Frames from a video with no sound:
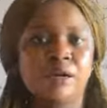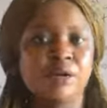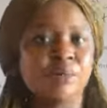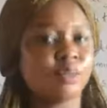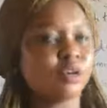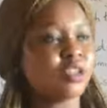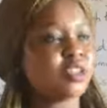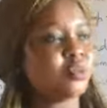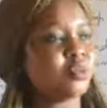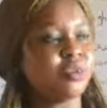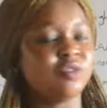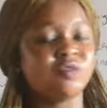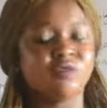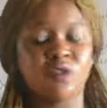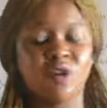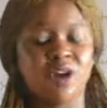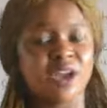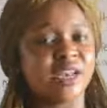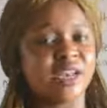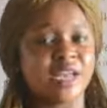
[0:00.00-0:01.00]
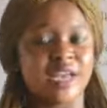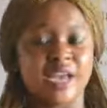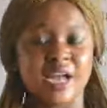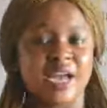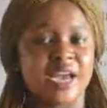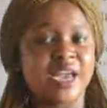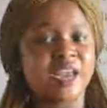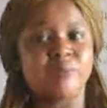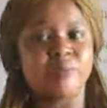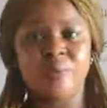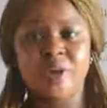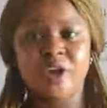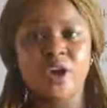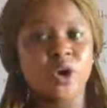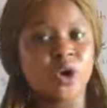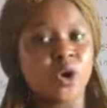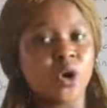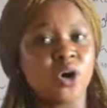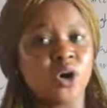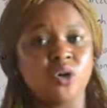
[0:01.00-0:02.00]
both beef or any kind,
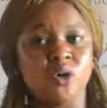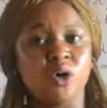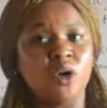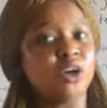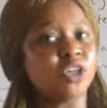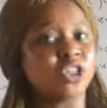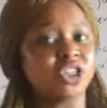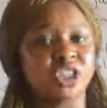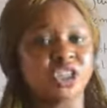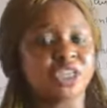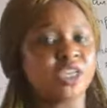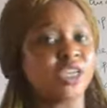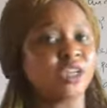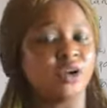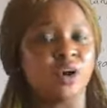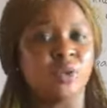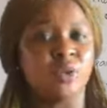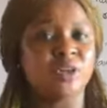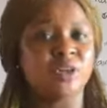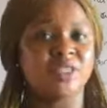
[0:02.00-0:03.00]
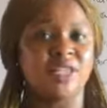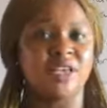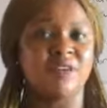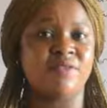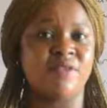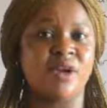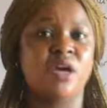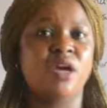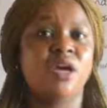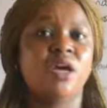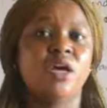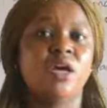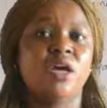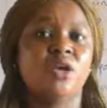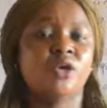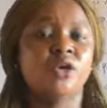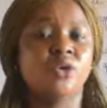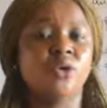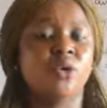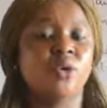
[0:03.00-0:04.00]
bacon or chicken or whatever,
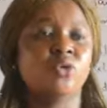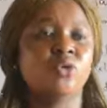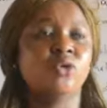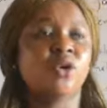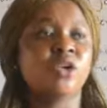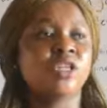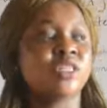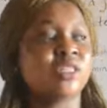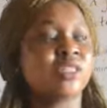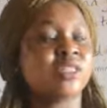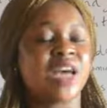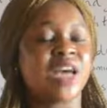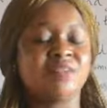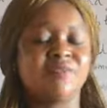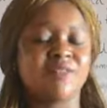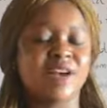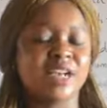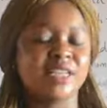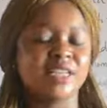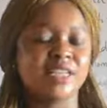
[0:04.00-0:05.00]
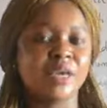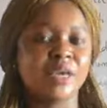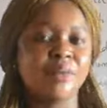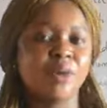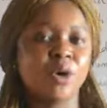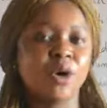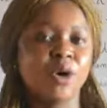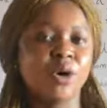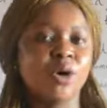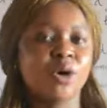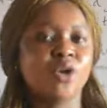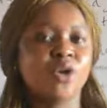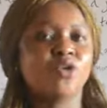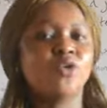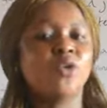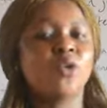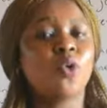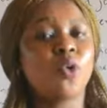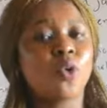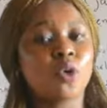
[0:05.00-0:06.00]
you know, it's advisable
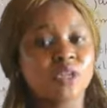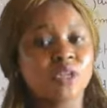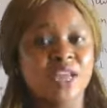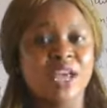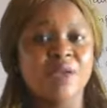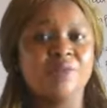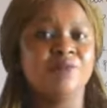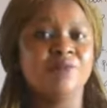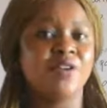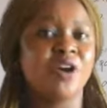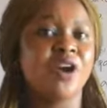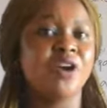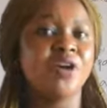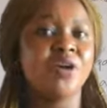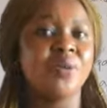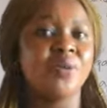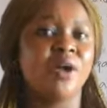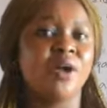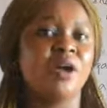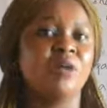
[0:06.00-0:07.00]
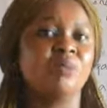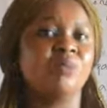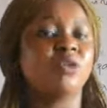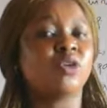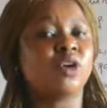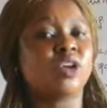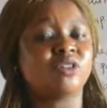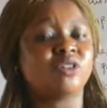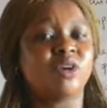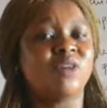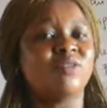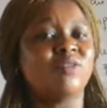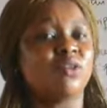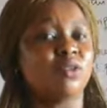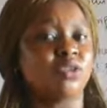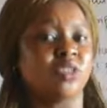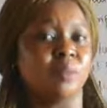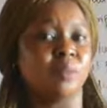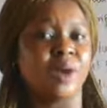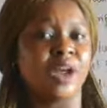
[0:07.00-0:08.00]
you cook them very well because of
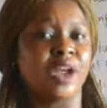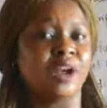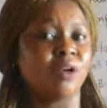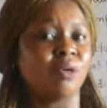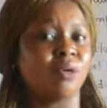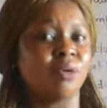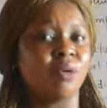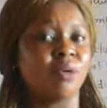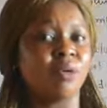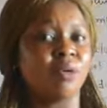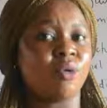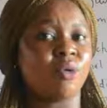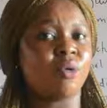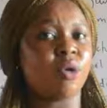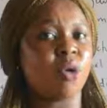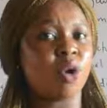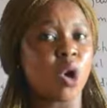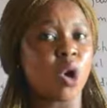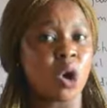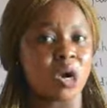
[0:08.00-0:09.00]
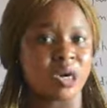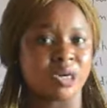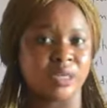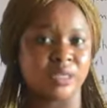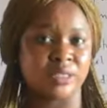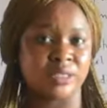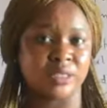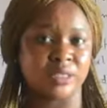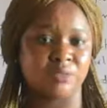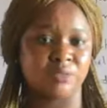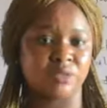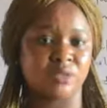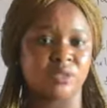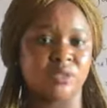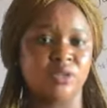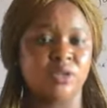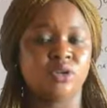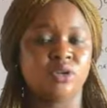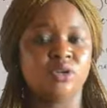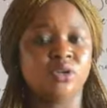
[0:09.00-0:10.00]
those
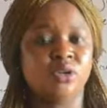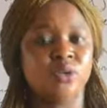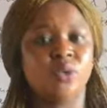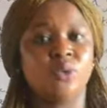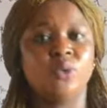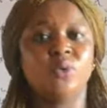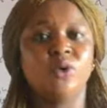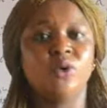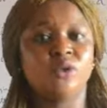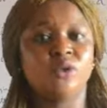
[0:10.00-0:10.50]
microorganisms, you know.